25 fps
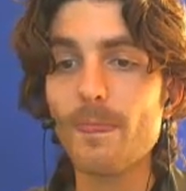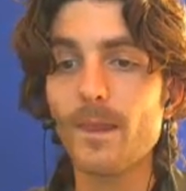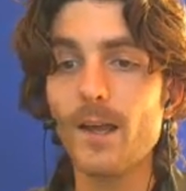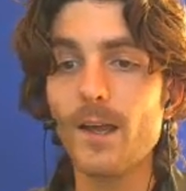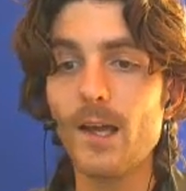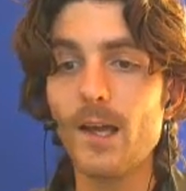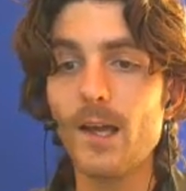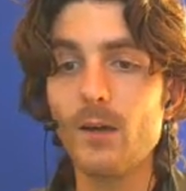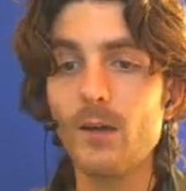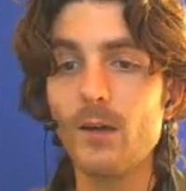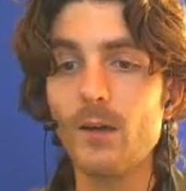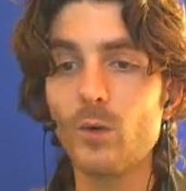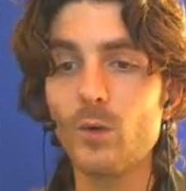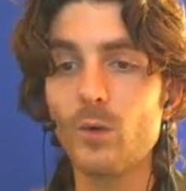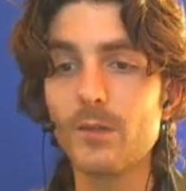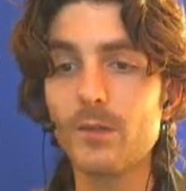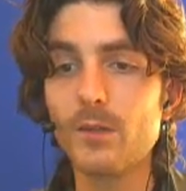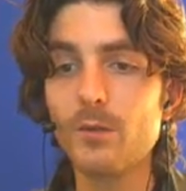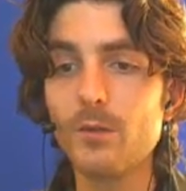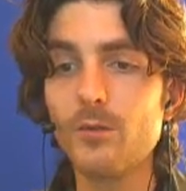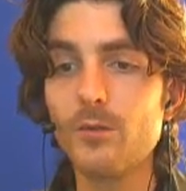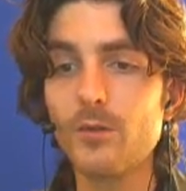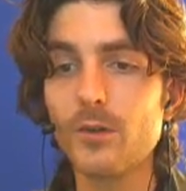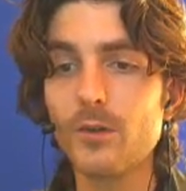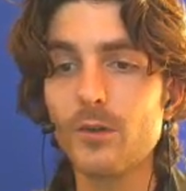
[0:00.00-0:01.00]
What we
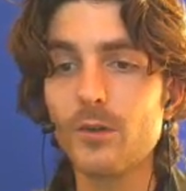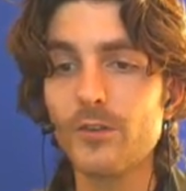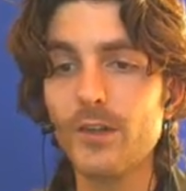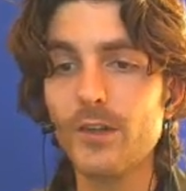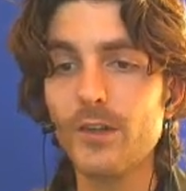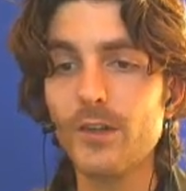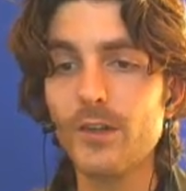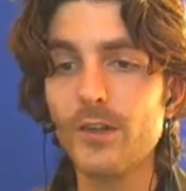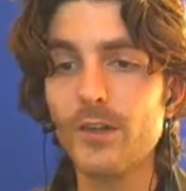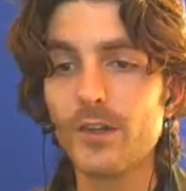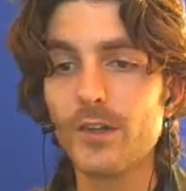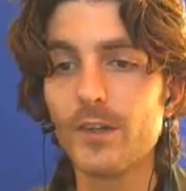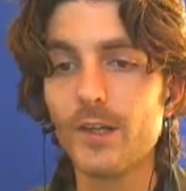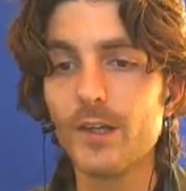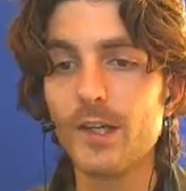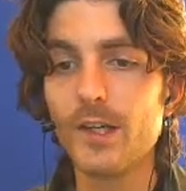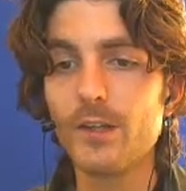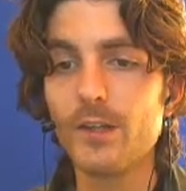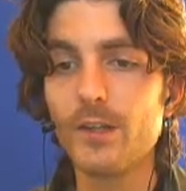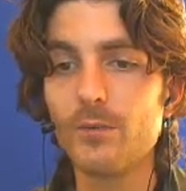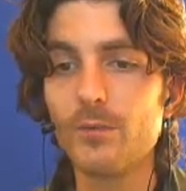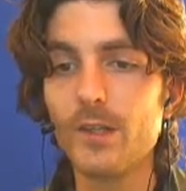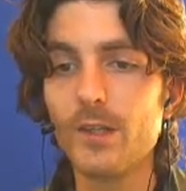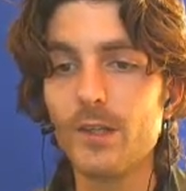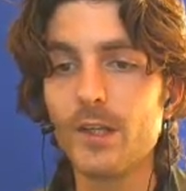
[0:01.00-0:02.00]
do for this
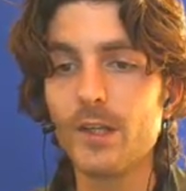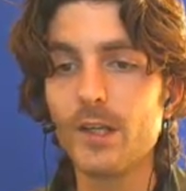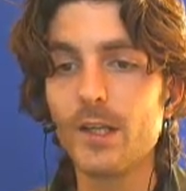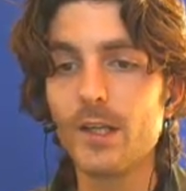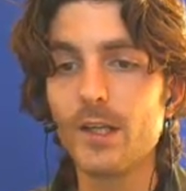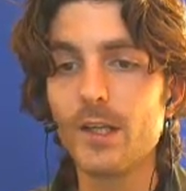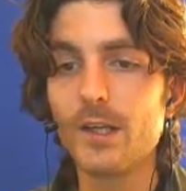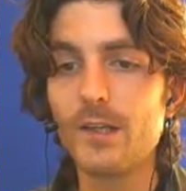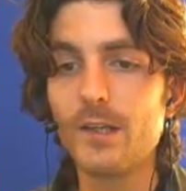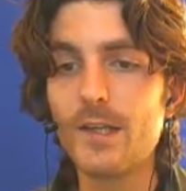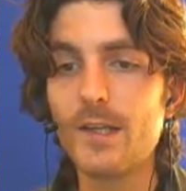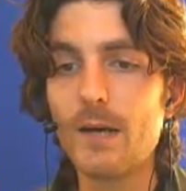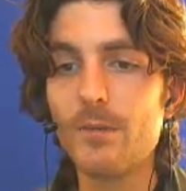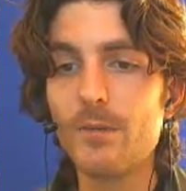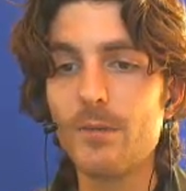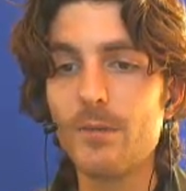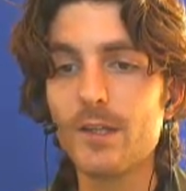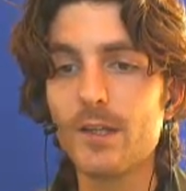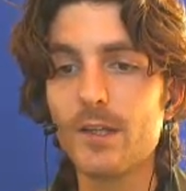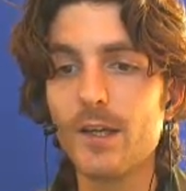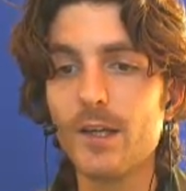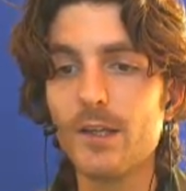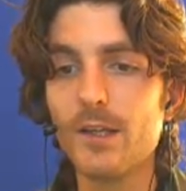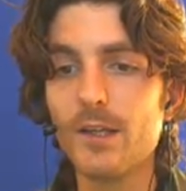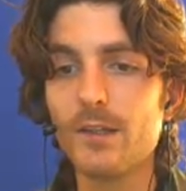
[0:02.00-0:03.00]
is we
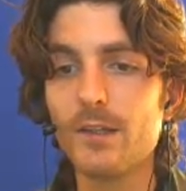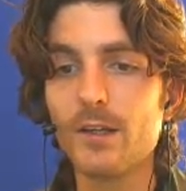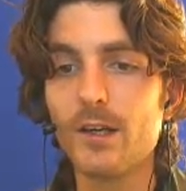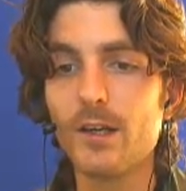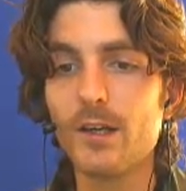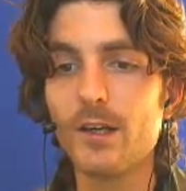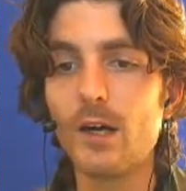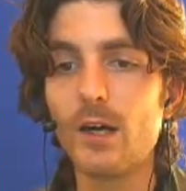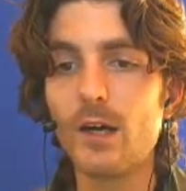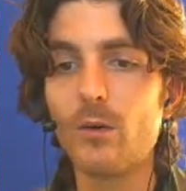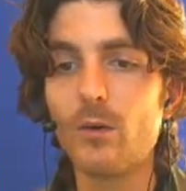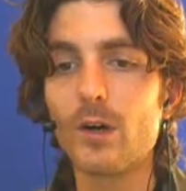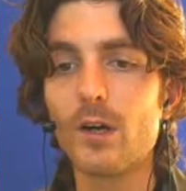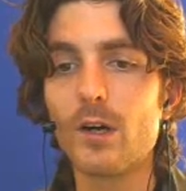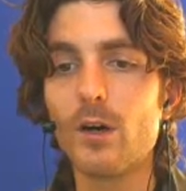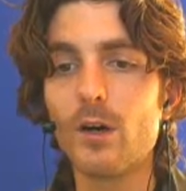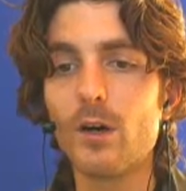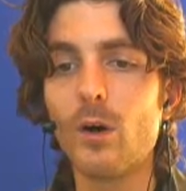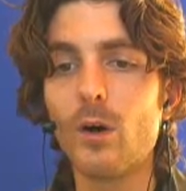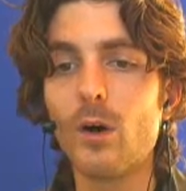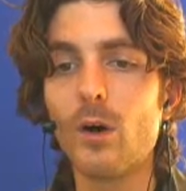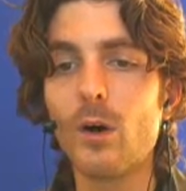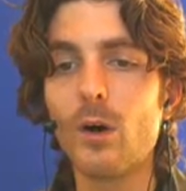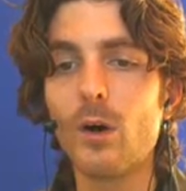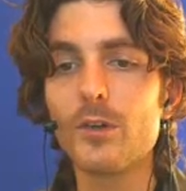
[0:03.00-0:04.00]
duplicate our
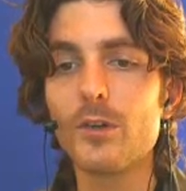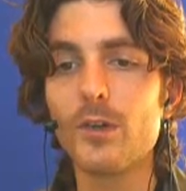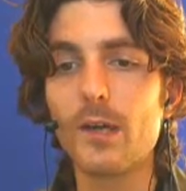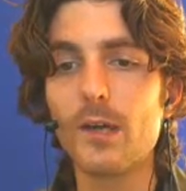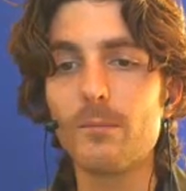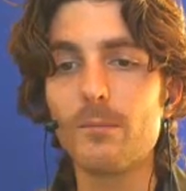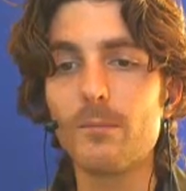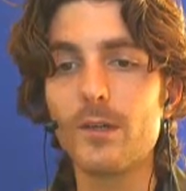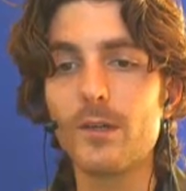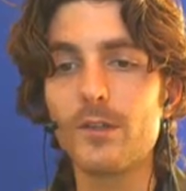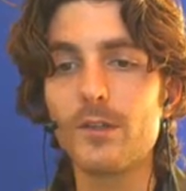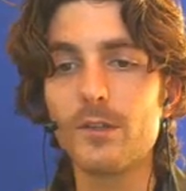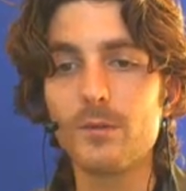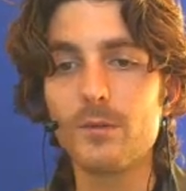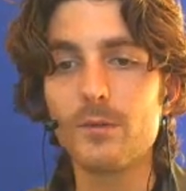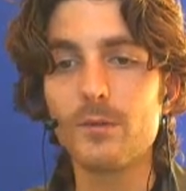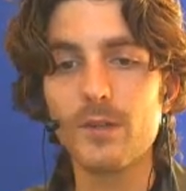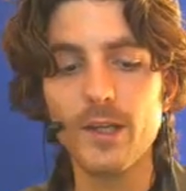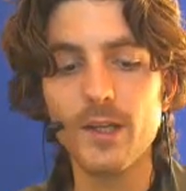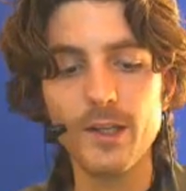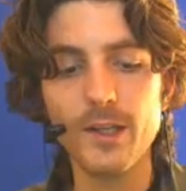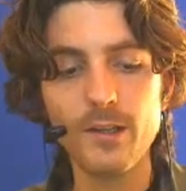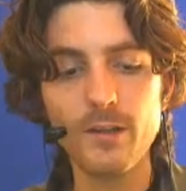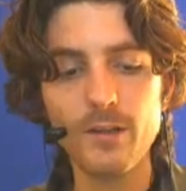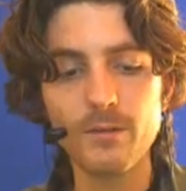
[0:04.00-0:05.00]
audio amplitude
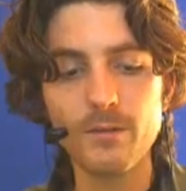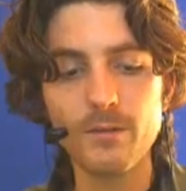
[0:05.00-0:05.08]
layer,